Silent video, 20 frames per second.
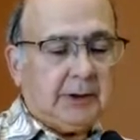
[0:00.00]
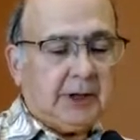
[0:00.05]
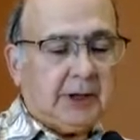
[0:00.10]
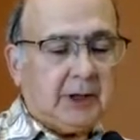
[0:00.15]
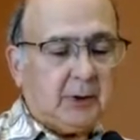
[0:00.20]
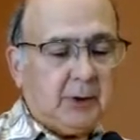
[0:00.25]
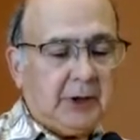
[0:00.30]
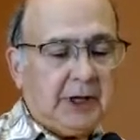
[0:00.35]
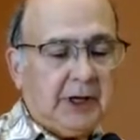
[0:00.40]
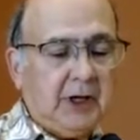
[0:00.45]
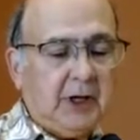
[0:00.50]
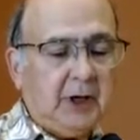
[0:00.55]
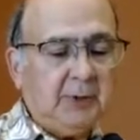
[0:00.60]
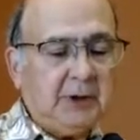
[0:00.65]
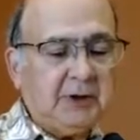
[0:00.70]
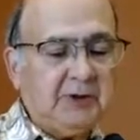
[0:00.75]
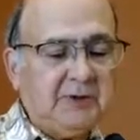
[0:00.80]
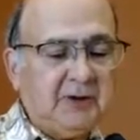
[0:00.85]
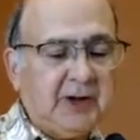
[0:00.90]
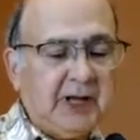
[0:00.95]
Can we help
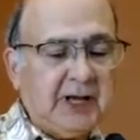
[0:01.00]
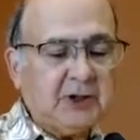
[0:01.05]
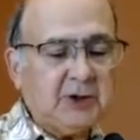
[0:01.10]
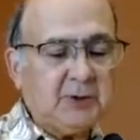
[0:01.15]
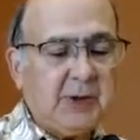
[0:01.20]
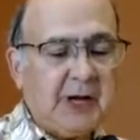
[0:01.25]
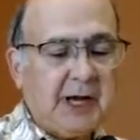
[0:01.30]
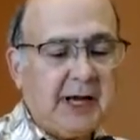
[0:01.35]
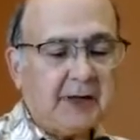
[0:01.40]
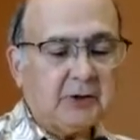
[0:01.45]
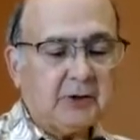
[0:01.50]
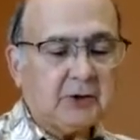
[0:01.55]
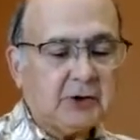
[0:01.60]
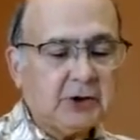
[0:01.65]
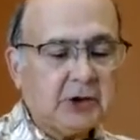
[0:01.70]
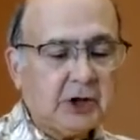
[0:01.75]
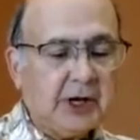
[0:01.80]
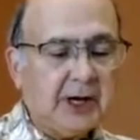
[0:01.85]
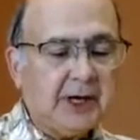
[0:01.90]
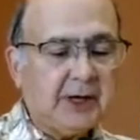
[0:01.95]
but flash back to
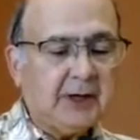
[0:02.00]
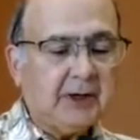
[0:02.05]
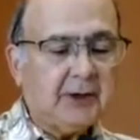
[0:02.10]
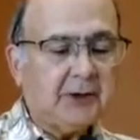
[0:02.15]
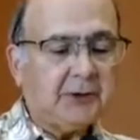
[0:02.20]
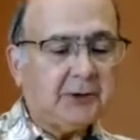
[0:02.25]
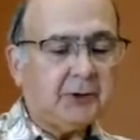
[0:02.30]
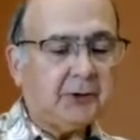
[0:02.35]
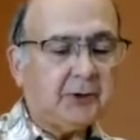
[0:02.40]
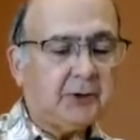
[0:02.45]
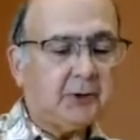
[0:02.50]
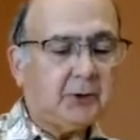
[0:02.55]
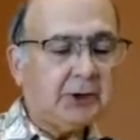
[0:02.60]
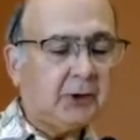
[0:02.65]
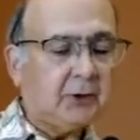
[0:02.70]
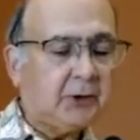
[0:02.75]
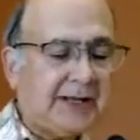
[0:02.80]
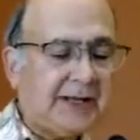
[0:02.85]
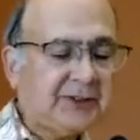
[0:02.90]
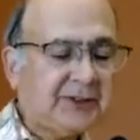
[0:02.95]
childhood when
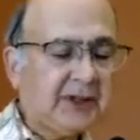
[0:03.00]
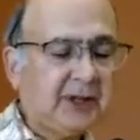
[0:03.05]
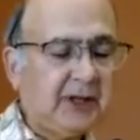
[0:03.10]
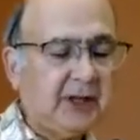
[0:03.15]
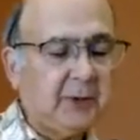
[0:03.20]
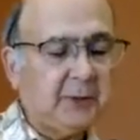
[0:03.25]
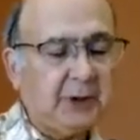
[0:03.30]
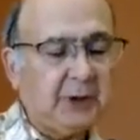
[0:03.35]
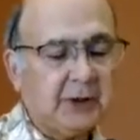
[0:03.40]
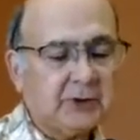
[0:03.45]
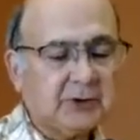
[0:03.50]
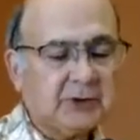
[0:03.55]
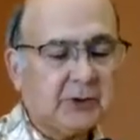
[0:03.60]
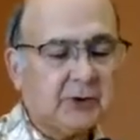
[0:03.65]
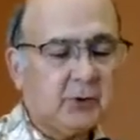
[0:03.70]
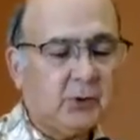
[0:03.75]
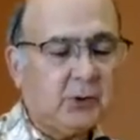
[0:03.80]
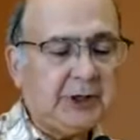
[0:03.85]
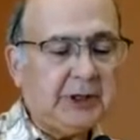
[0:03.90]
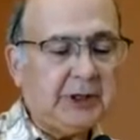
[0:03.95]
grass clippings
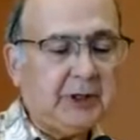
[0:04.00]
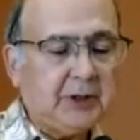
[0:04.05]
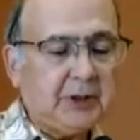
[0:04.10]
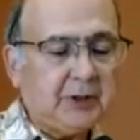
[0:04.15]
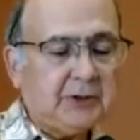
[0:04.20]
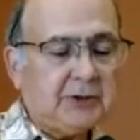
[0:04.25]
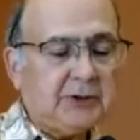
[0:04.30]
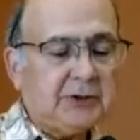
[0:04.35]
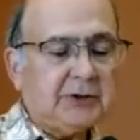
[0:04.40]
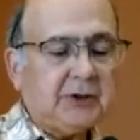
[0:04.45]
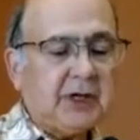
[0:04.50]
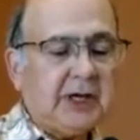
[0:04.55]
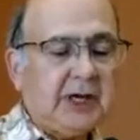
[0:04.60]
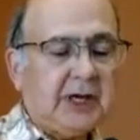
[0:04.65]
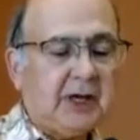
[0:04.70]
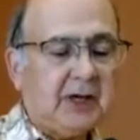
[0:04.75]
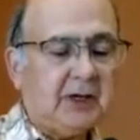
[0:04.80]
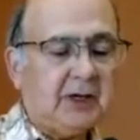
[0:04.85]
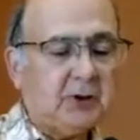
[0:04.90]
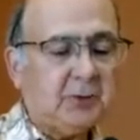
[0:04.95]
and weeds,
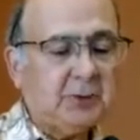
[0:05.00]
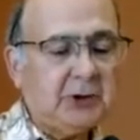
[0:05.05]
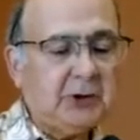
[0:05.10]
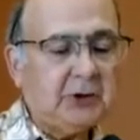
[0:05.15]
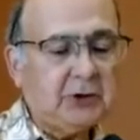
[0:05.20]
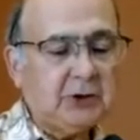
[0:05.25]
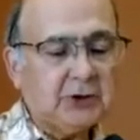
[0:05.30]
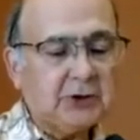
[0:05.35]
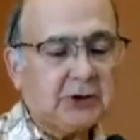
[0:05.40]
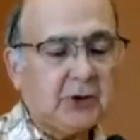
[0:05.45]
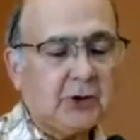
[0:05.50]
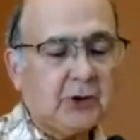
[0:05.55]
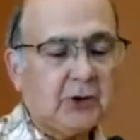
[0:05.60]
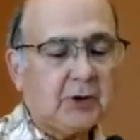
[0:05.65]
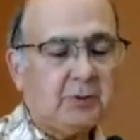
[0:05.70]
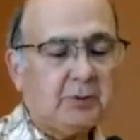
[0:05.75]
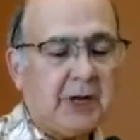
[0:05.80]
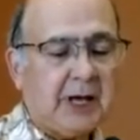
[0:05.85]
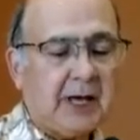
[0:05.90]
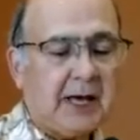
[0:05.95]
canned peaches
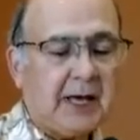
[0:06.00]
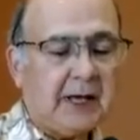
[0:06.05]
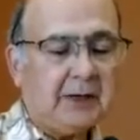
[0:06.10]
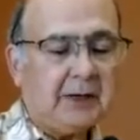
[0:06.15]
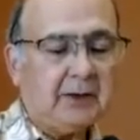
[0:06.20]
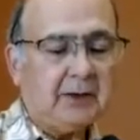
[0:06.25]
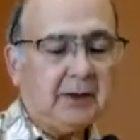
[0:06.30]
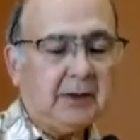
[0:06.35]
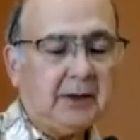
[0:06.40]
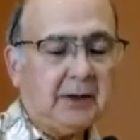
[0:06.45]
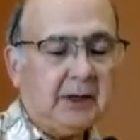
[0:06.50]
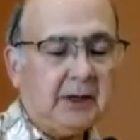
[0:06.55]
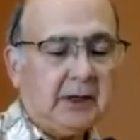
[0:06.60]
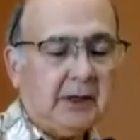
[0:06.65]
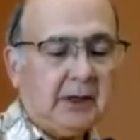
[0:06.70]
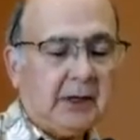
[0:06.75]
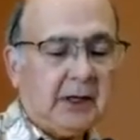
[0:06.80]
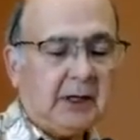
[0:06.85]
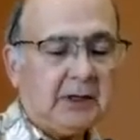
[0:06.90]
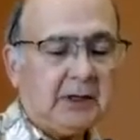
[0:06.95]
gone bad,
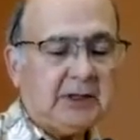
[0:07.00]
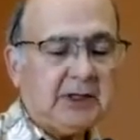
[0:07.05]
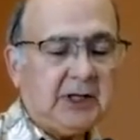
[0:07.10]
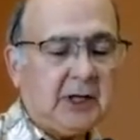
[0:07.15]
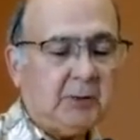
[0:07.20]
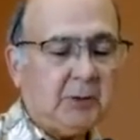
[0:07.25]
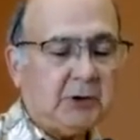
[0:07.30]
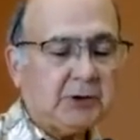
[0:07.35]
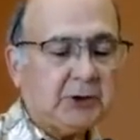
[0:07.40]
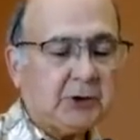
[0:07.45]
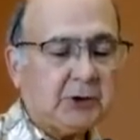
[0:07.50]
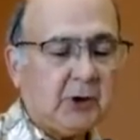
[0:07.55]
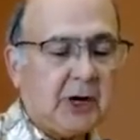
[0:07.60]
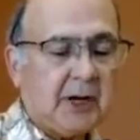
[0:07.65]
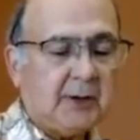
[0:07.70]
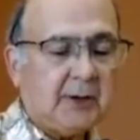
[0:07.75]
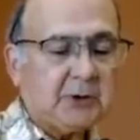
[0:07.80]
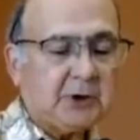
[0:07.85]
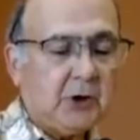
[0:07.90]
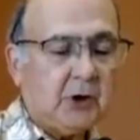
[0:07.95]
and table
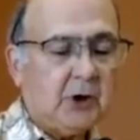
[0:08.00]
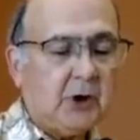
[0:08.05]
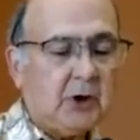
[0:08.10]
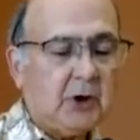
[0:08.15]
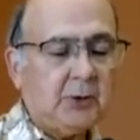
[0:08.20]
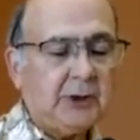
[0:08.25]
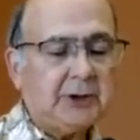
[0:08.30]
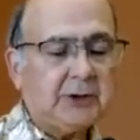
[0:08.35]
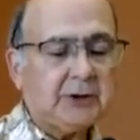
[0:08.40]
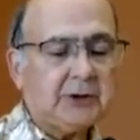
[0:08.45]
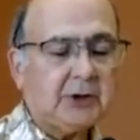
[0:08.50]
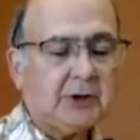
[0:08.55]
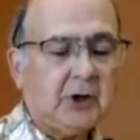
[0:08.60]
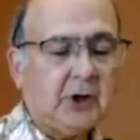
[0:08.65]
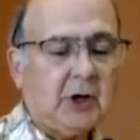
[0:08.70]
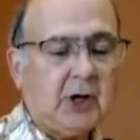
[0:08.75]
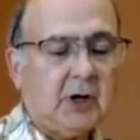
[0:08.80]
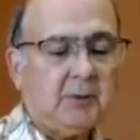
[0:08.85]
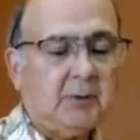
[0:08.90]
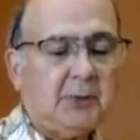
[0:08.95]
scraps all went to
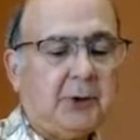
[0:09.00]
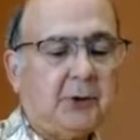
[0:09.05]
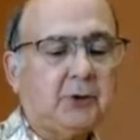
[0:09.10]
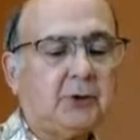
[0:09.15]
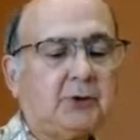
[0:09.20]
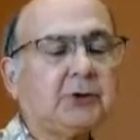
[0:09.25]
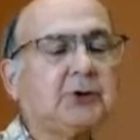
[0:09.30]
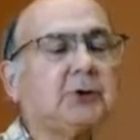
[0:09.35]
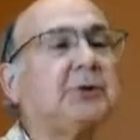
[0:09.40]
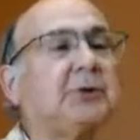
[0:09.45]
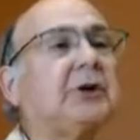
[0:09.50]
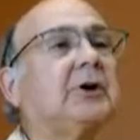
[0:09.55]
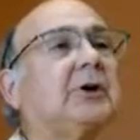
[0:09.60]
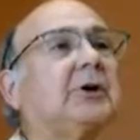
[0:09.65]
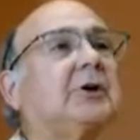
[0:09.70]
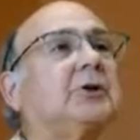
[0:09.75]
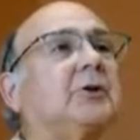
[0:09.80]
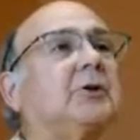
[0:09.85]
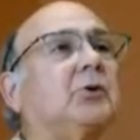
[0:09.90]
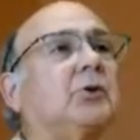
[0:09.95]
compost
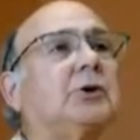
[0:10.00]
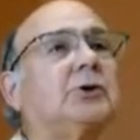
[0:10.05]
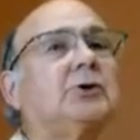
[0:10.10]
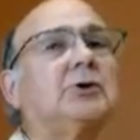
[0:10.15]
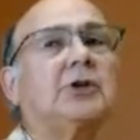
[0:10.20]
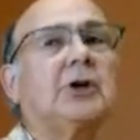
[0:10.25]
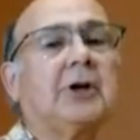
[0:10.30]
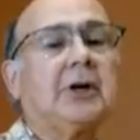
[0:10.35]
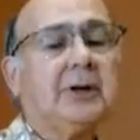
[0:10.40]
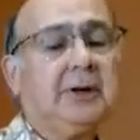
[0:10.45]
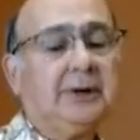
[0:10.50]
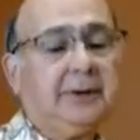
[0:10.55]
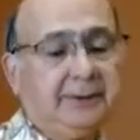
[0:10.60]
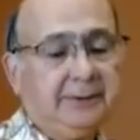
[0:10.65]
behind the woodshed?